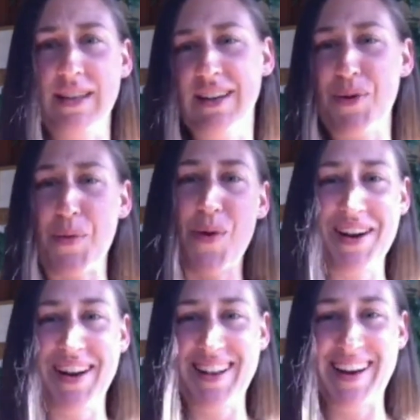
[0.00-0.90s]
I don't
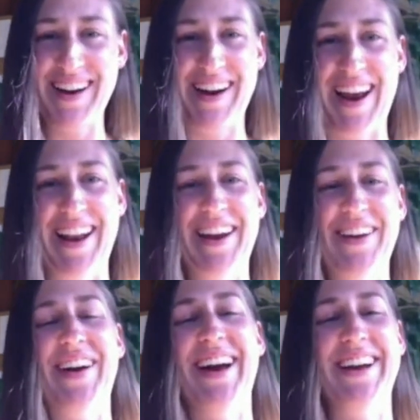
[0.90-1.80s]
want it there, I
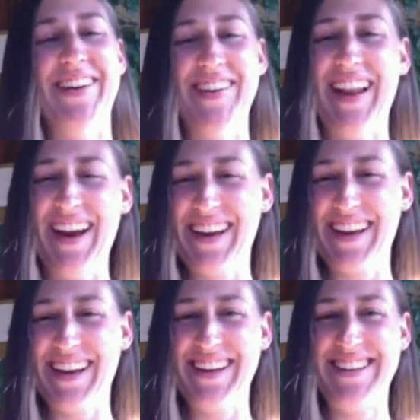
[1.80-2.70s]
don't like
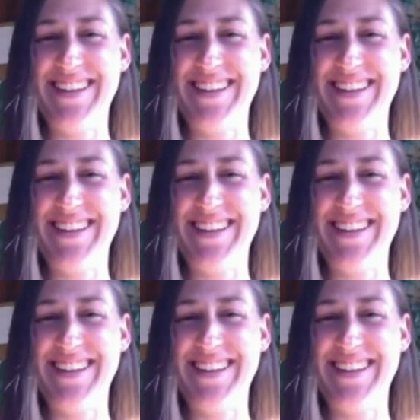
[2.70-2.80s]
it.